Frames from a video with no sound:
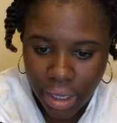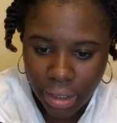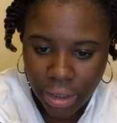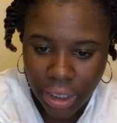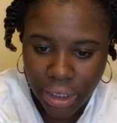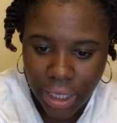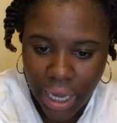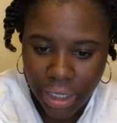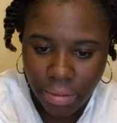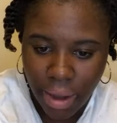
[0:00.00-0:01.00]
Just
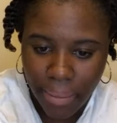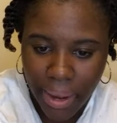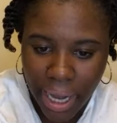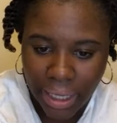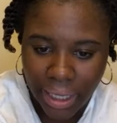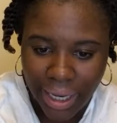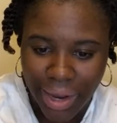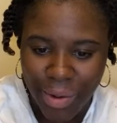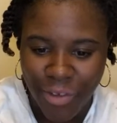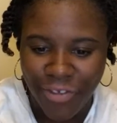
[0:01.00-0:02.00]
ask my pilot; he
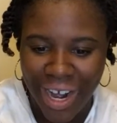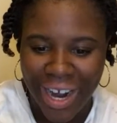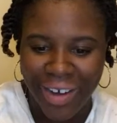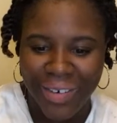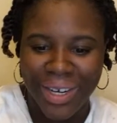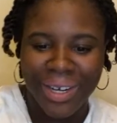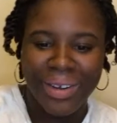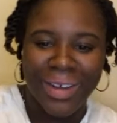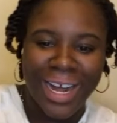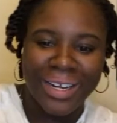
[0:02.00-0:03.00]
will fire it
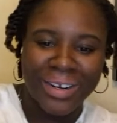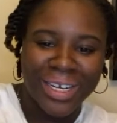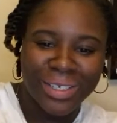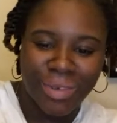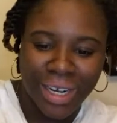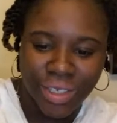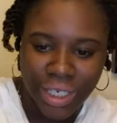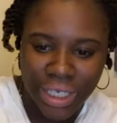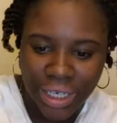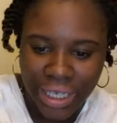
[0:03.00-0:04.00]
up. I know that's right. So
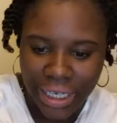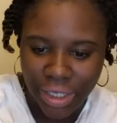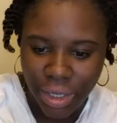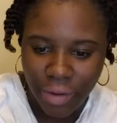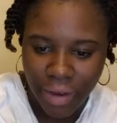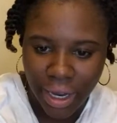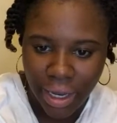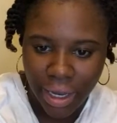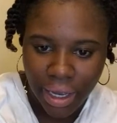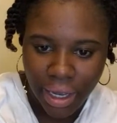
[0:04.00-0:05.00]
did y'all take the survey?
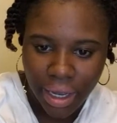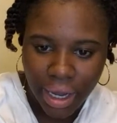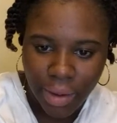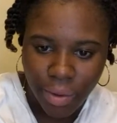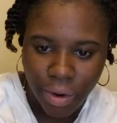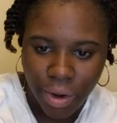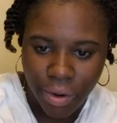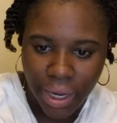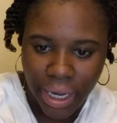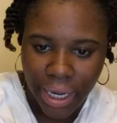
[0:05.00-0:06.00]
And we're gonna go
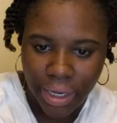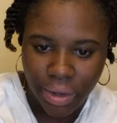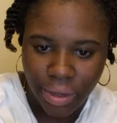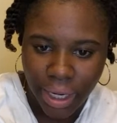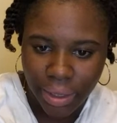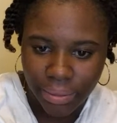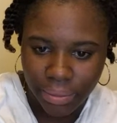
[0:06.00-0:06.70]
ahead and head on out.